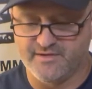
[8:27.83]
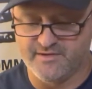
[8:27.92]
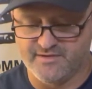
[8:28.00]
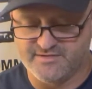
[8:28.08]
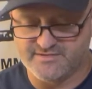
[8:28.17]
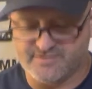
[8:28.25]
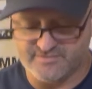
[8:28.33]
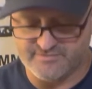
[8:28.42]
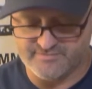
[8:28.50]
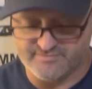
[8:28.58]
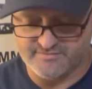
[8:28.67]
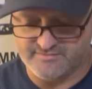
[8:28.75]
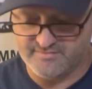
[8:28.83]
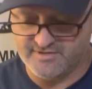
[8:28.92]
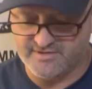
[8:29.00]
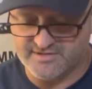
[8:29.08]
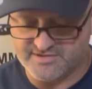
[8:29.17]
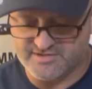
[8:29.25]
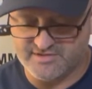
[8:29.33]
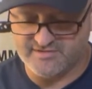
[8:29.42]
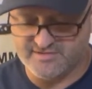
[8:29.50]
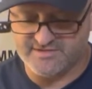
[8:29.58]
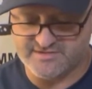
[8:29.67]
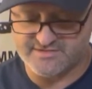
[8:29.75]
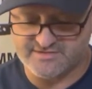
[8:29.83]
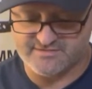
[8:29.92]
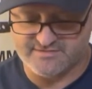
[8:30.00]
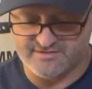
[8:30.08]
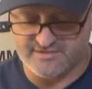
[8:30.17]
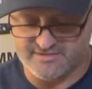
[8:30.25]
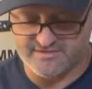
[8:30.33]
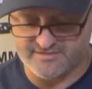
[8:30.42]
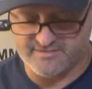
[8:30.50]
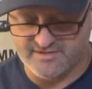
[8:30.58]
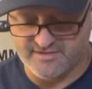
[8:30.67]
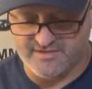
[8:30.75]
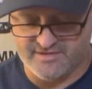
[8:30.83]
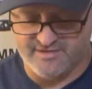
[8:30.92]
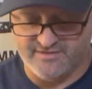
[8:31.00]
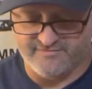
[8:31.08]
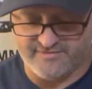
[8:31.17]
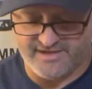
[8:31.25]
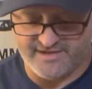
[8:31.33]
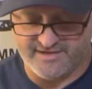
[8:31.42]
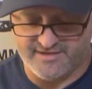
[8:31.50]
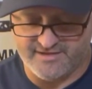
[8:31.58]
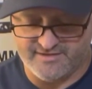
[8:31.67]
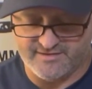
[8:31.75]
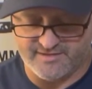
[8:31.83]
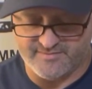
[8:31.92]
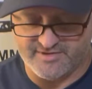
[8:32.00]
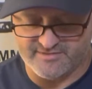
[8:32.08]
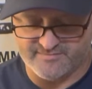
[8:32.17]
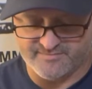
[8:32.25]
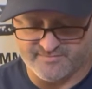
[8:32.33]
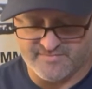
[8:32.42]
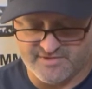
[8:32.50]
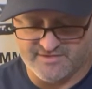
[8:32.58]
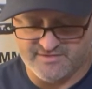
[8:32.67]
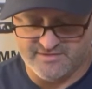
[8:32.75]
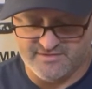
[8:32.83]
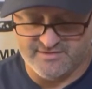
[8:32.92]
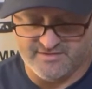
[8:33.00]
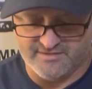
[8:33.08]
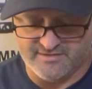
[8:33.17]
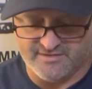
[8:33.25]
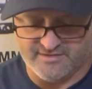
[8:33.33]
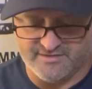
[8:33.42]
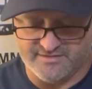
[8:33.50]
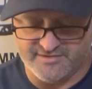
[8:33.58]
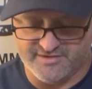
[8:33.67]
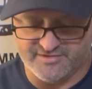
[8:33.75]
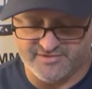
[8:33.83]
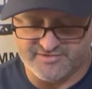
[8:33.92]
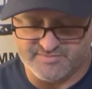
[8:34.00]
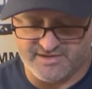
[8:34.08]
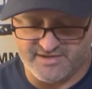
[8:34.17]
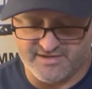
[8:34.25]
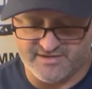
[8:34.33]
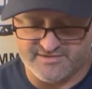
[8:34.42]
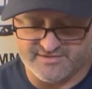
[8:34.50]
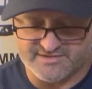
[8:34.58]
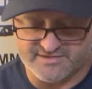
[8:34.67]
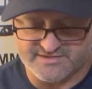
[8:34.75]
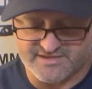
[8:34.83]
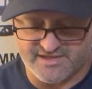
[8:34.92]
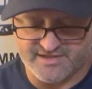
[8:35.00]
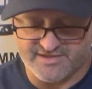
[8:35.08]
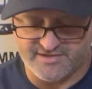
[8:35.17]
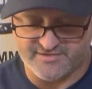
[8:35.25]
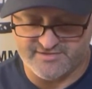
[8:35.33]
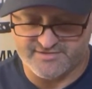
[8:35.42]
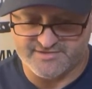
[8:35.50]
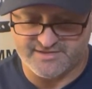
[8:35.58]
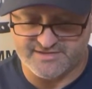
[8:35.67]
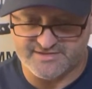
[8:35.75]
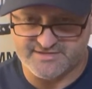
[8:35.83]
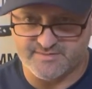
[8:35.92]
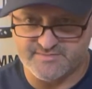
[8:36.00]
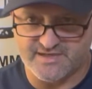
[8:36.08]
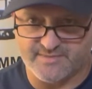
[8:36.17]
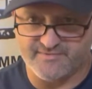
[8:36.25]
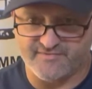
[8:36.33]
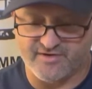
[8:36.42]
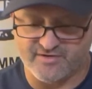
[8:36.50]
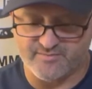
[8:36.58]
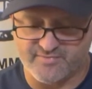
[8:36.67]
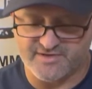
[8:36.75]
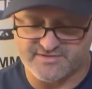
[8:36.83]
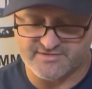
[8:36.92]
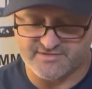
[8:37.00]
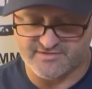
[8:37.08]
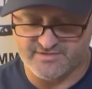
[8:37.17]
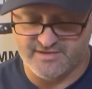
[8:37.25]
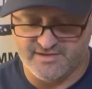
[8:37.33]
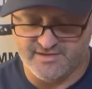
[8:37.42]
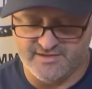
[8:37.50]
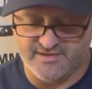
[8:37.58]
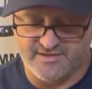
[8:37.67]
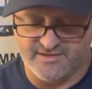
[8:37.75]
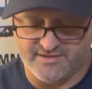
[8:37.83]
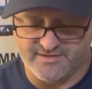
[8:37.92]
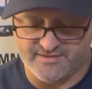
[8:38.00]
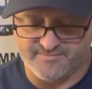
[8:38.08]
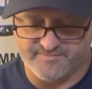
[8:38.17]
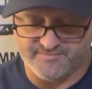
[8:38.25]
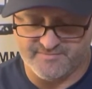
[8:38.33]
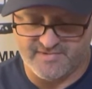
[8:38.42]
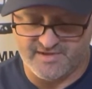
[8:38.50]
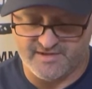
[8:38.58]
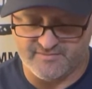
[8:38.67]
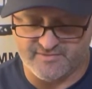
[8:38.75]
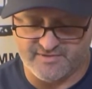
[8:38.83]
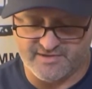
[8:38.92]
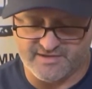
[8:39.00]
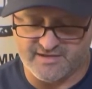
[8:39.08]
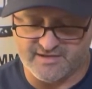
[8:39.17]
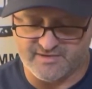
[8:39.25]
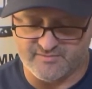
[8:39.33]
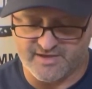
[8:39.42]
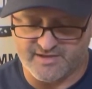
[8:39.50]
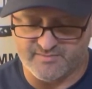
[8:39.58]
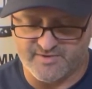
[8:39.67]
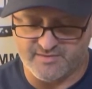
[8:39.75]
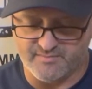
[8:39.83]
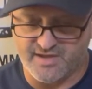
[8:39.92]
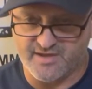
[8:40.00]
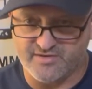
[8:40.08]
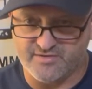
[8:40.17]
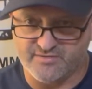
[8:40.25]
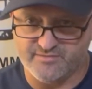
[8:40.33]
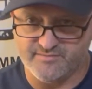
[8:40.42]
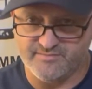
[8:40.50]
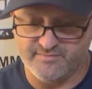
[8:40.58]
So in addition to this, uh, flathead, I mean a uh, uh, needle nose pliers, side cutters, and some type of air compressor. Um, and I'd, again, I'd recommend a manual